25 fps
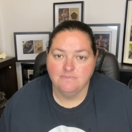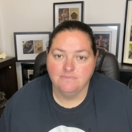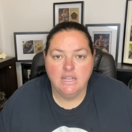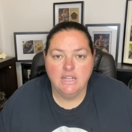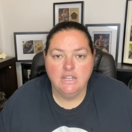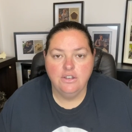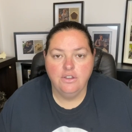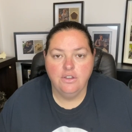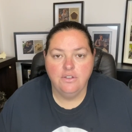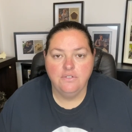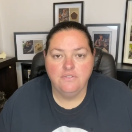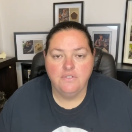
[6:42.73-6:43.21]

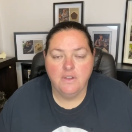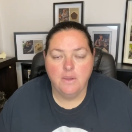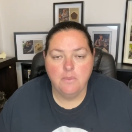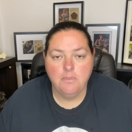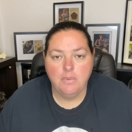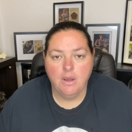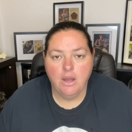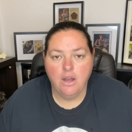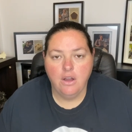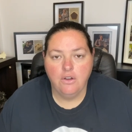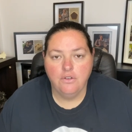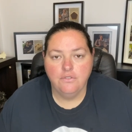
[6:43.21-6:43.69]
In
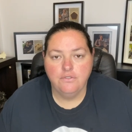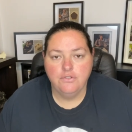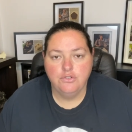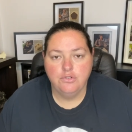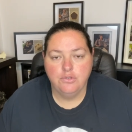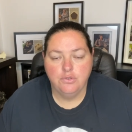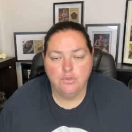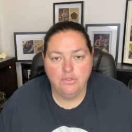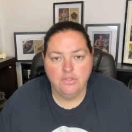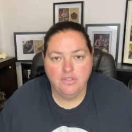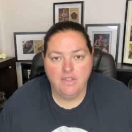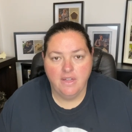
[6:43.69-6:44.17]
November of
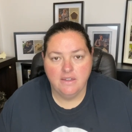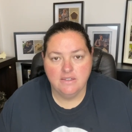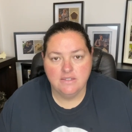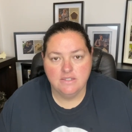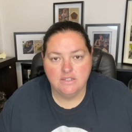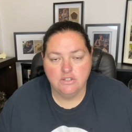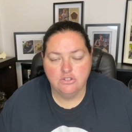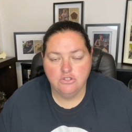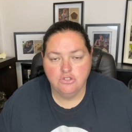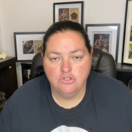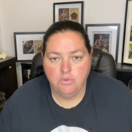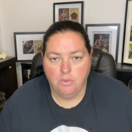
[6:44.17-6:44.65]

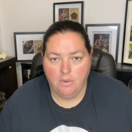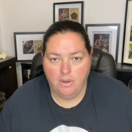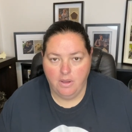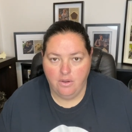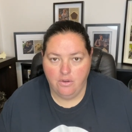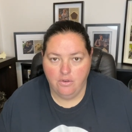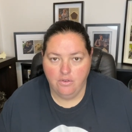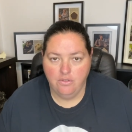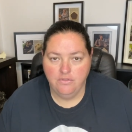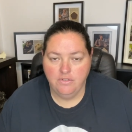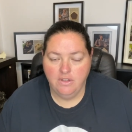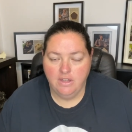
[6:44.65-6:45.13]

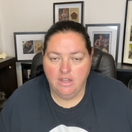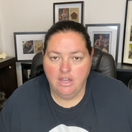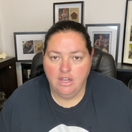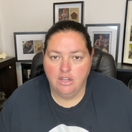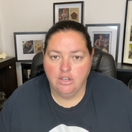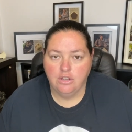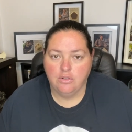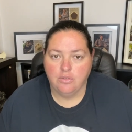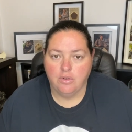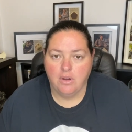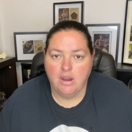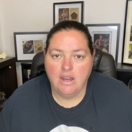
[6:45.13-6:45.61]
2012,
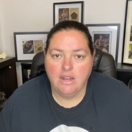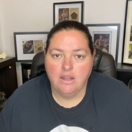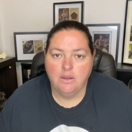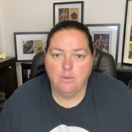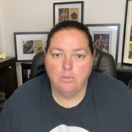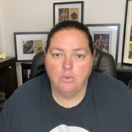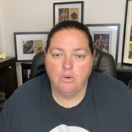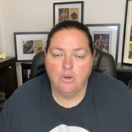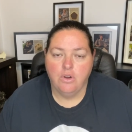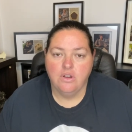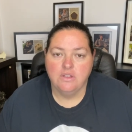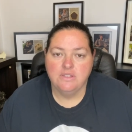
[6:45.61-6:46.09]
Greg
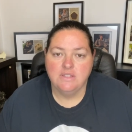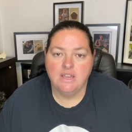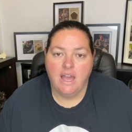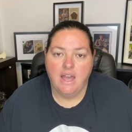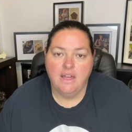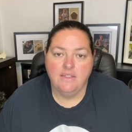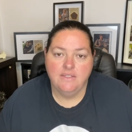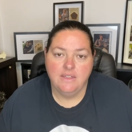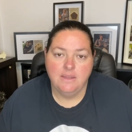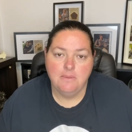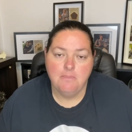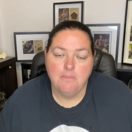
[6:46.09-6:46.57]
was
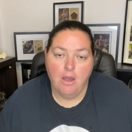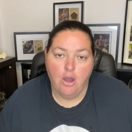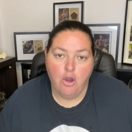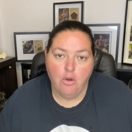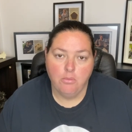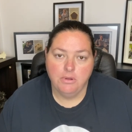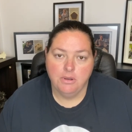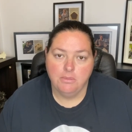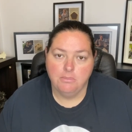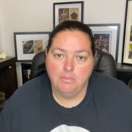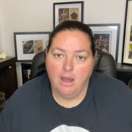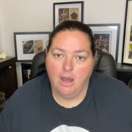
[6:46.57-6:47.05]
at the
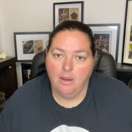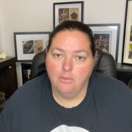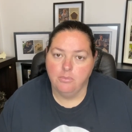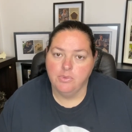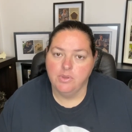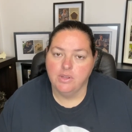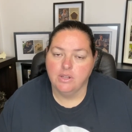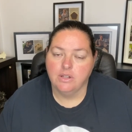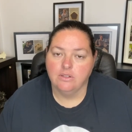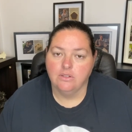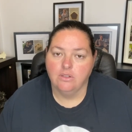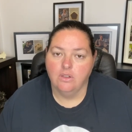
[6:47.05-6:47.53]
Melbourne
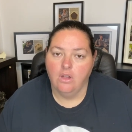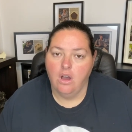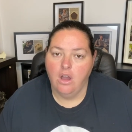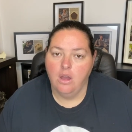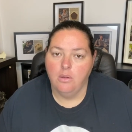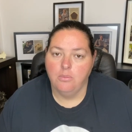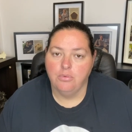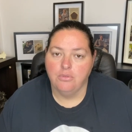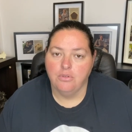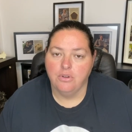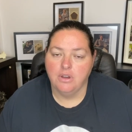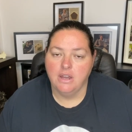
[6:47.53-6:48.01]
Public
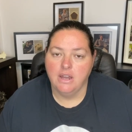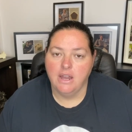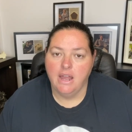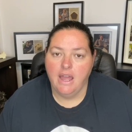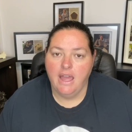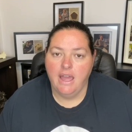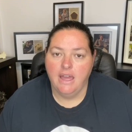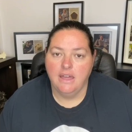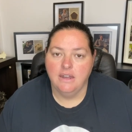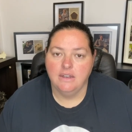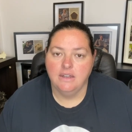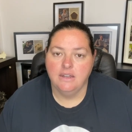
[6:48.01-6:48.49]
Library
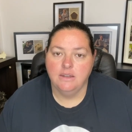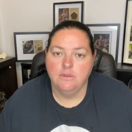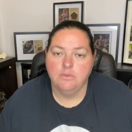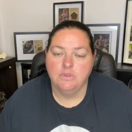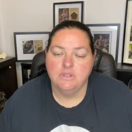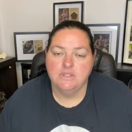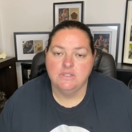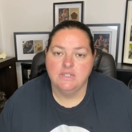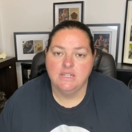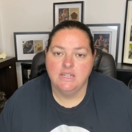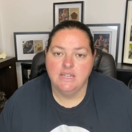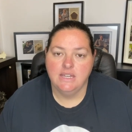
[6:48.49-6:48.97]
and it
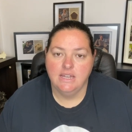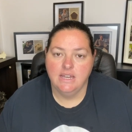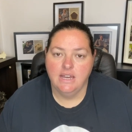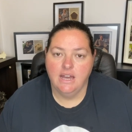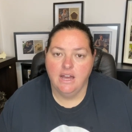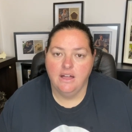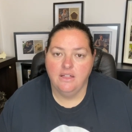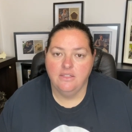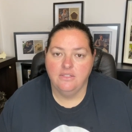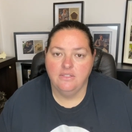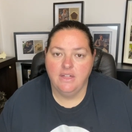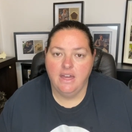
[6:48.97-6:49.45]
was
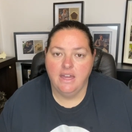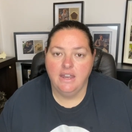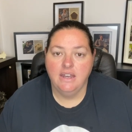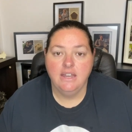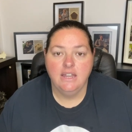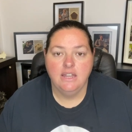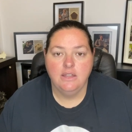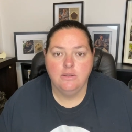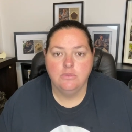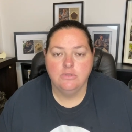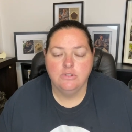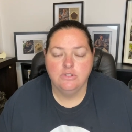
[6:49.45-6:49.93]
here that
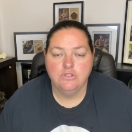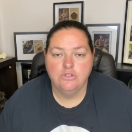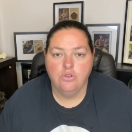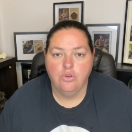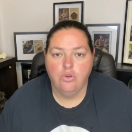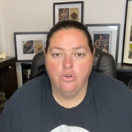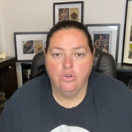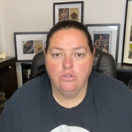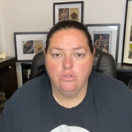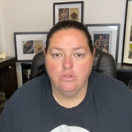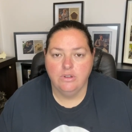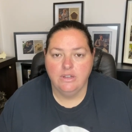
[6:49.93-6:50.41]
he was
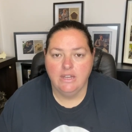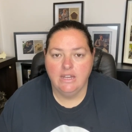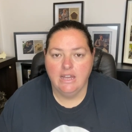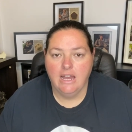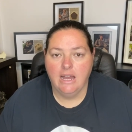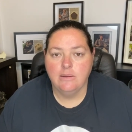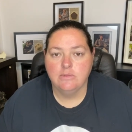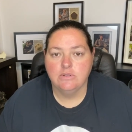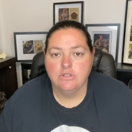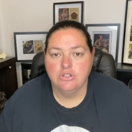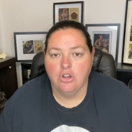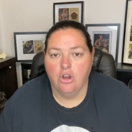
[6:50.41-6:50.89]
caught looking
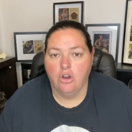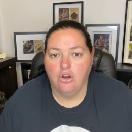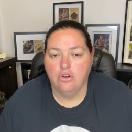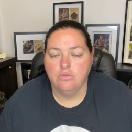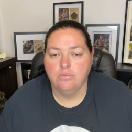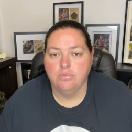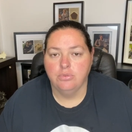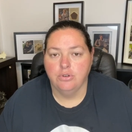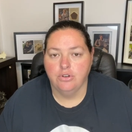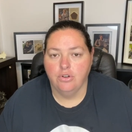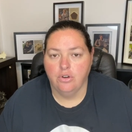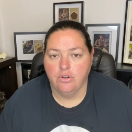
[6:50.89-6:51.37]
up
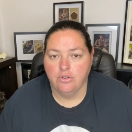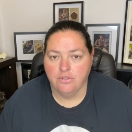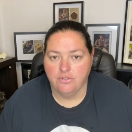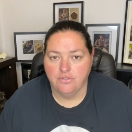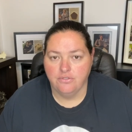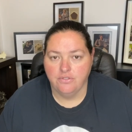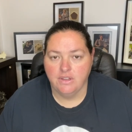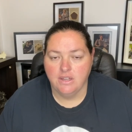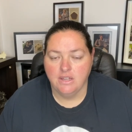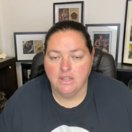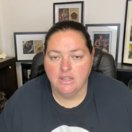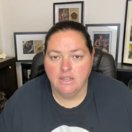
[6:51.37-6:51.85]
child
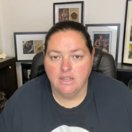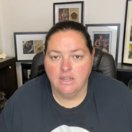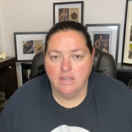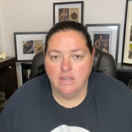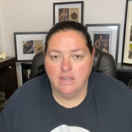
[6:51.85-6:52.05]
pornography.